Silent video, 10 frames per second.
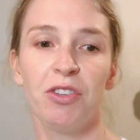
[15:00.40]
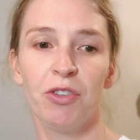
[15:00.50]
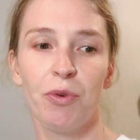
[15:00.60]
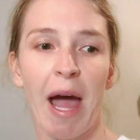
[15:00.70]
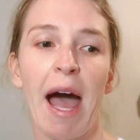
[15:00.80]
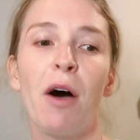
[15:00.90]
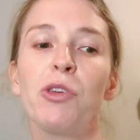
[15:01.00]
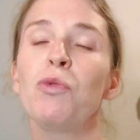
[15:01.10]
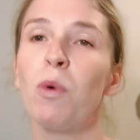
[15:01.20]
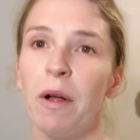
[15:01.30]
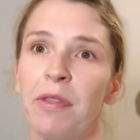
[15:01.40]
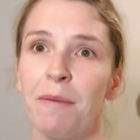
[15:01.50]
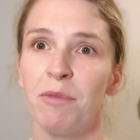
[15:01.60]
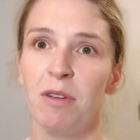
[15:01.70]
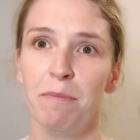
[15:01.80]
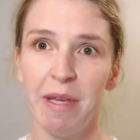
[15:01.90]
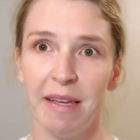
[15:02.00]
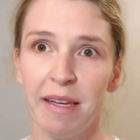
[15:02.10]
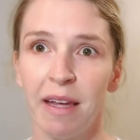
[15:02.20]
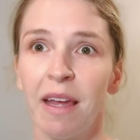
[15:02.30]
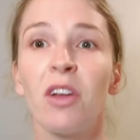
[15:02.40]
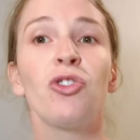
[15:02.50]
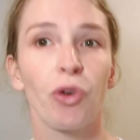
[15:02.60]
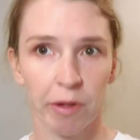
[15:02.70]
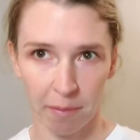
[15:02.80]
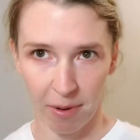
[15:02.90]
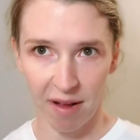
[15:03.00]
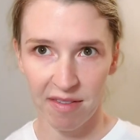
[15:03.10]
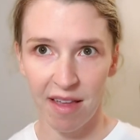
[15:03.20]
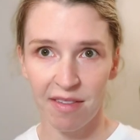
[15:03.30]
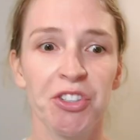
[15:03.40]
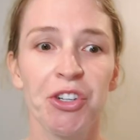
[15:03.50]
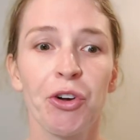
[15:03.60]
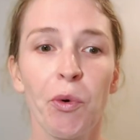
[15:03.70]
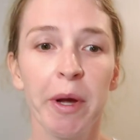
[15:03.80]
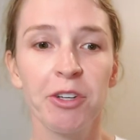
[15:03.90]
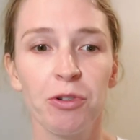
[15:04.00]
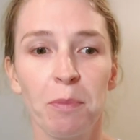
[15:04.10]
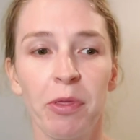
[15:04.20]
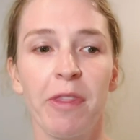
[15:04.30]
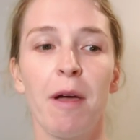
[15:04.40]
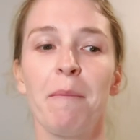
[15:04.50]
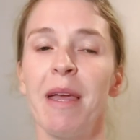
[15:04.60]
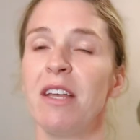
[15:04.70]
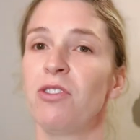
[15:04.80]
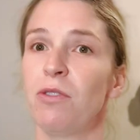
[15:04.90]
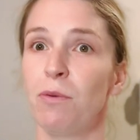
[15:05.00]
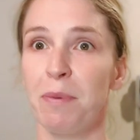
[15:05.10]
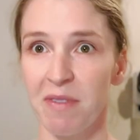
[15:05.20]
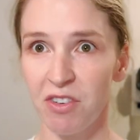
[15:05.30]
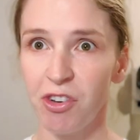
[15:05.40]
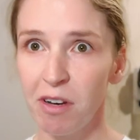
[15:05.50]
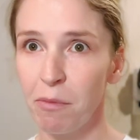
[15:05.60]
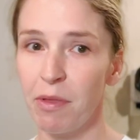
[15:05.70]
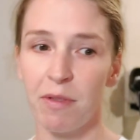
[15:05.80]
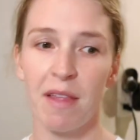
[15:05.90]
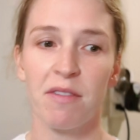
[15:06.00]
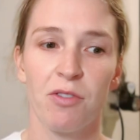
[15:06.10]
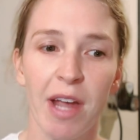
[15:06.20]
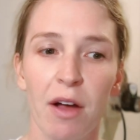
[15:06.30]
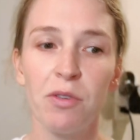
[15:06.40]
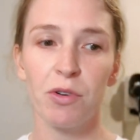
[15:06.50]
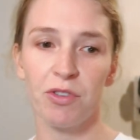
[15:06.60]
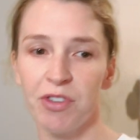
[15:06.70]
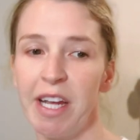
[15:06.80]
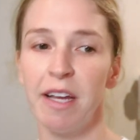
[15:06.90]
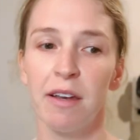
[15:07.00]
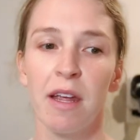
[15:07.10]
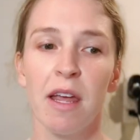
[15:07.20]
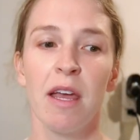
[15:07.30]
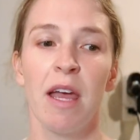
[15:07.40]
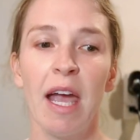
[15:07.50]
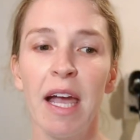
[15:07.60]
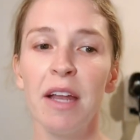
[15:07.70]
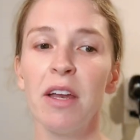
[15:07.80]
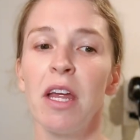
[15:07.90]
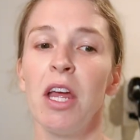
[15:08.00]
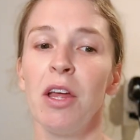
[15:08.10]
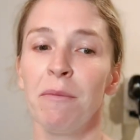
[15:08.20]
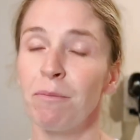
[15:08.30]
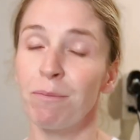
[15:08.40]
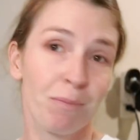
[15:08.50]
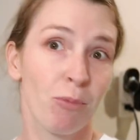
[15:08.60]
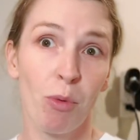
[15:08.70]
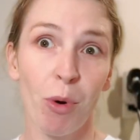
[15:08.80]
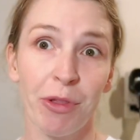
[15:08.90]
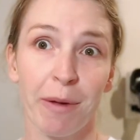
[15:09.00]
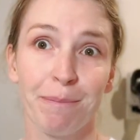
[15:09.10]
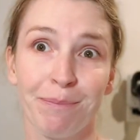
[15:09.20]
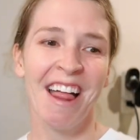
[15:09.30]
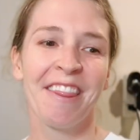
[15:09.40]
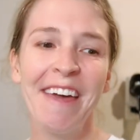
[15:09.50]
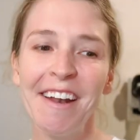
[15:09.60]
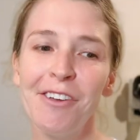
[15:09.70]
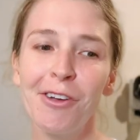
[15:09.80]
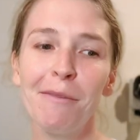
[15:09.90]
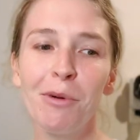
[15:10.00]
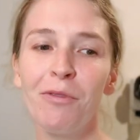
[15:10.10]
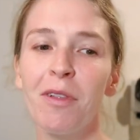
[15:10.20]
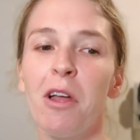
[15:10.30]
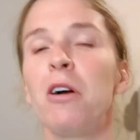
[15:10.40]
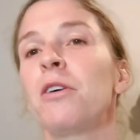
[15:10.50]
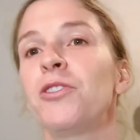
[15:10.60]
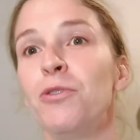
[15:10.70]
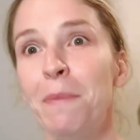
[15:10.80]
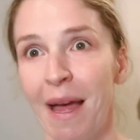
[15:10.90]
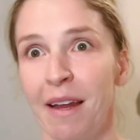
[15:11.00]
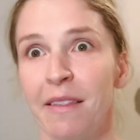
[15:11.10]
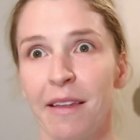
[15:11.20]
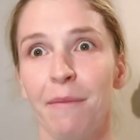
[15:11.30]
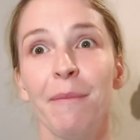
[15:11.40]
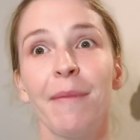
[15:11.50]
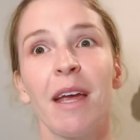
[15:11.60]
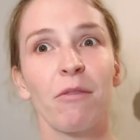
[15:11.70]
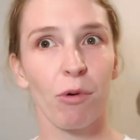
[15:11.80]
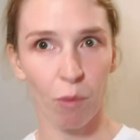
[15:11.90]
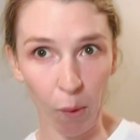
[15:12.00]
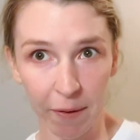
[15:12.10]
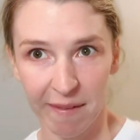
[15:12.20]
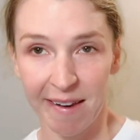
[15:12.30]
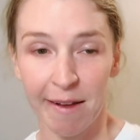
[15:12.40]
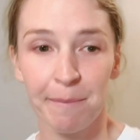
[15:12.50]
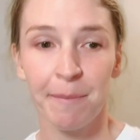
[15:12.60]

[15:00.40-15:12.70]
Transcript: to how you want them to be during the process. You're going to put them into position, whether that's your down or your stand, and reward them. Then you can move along to petting them and rewarding them.